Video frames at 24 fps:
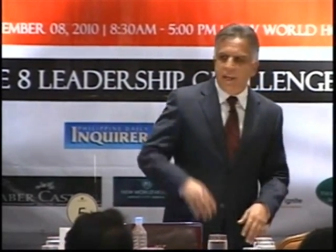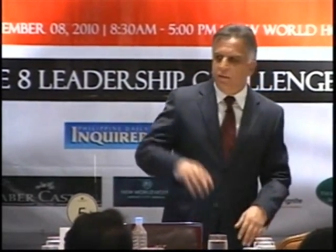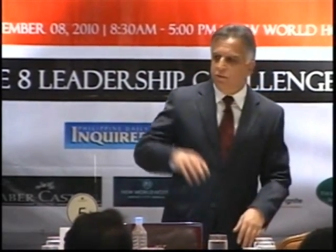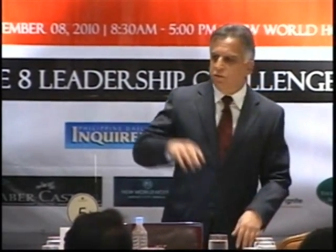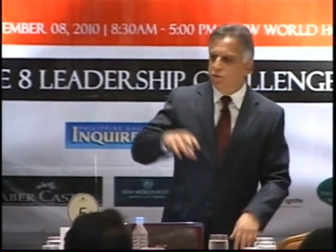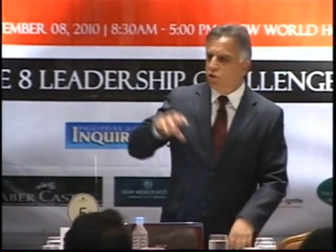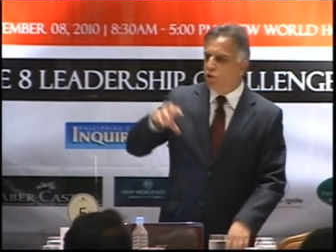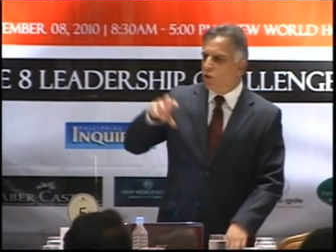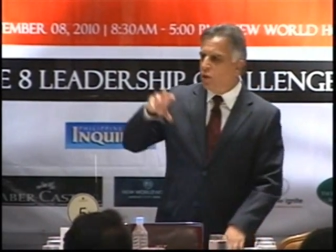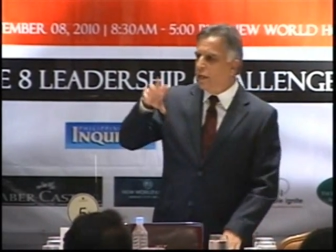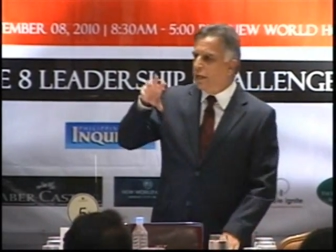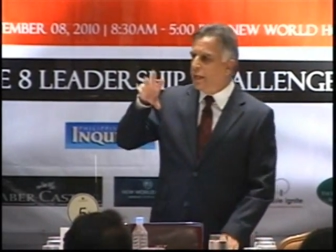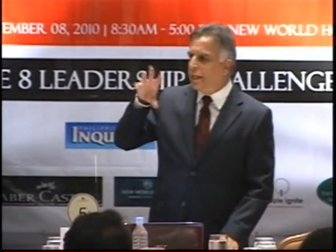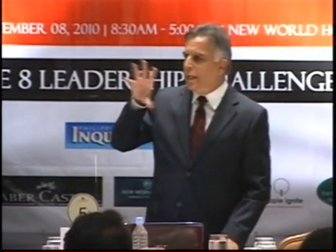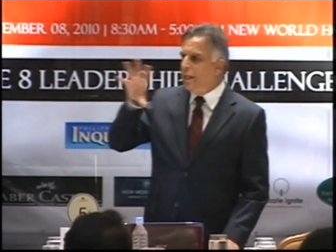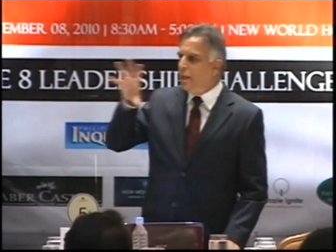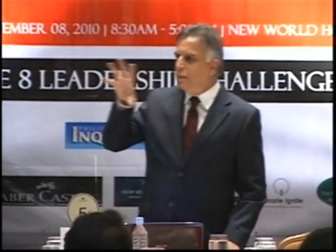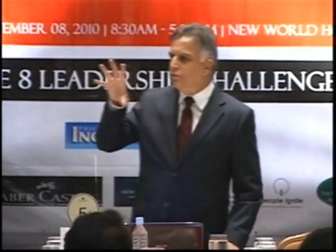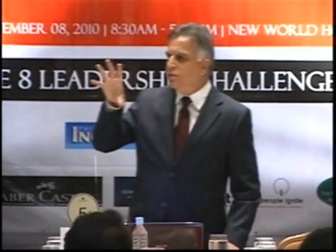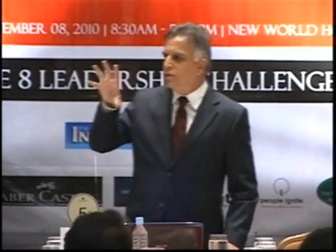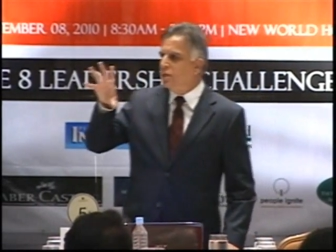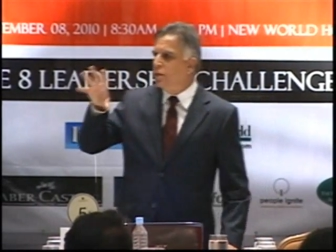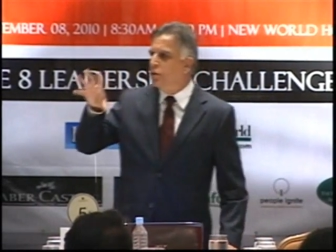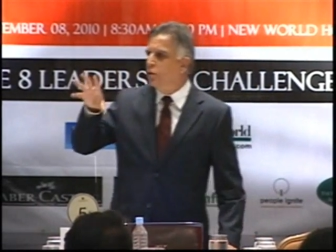gives you a
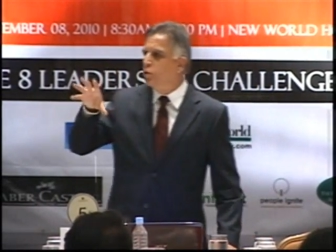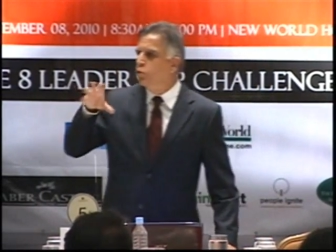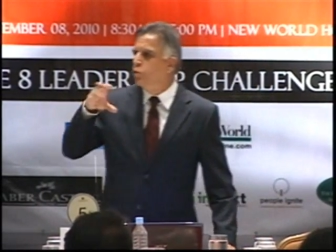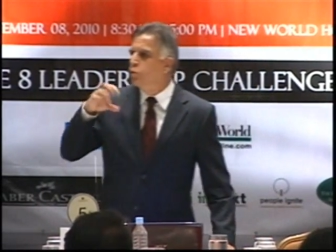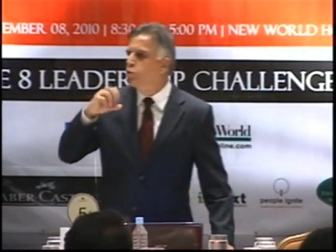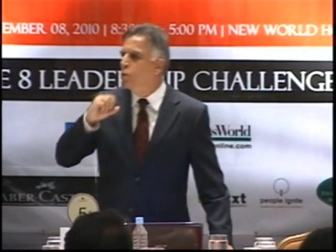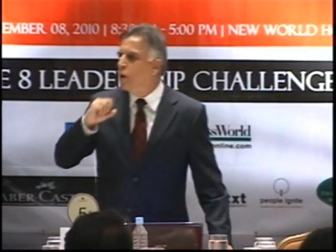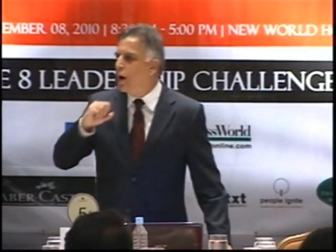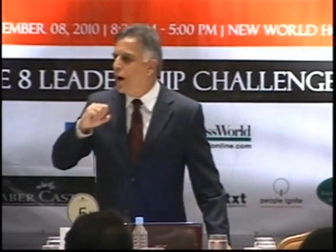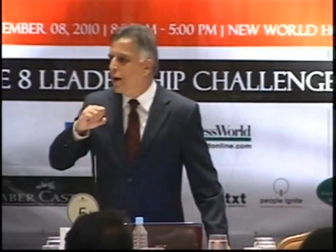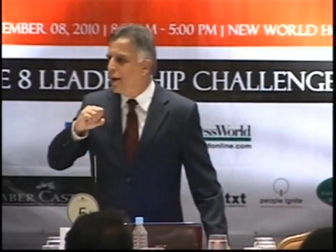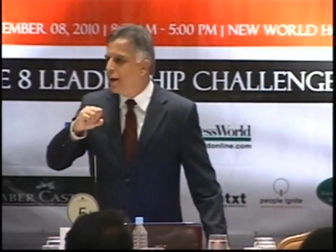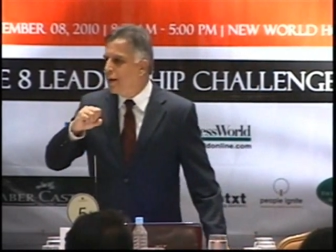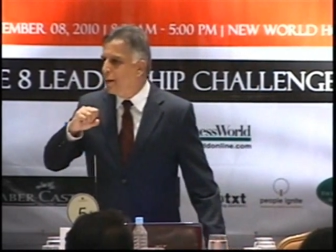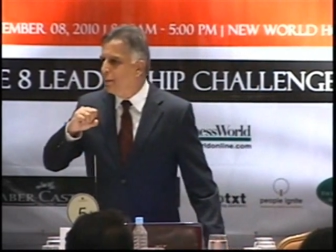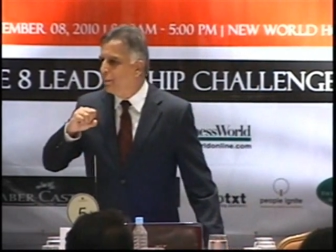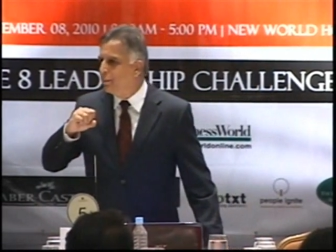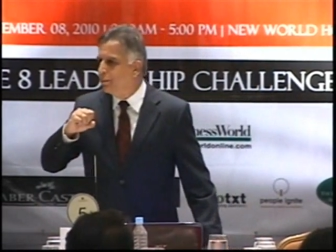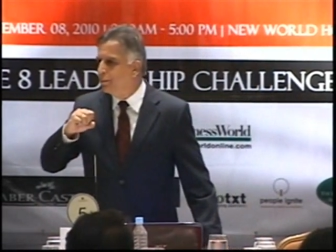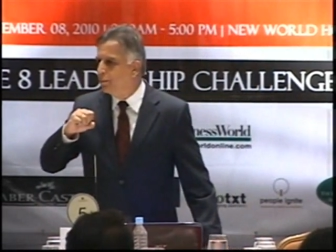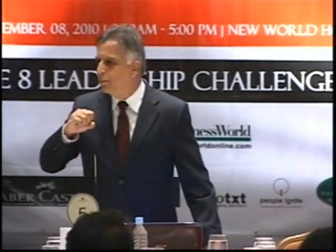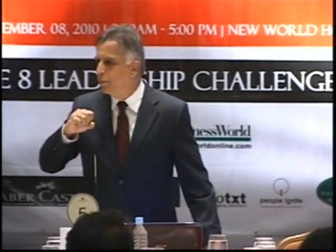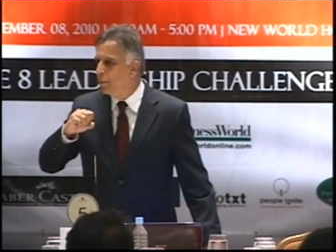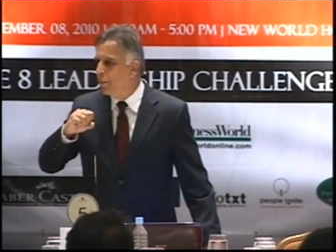glimpse into who I am.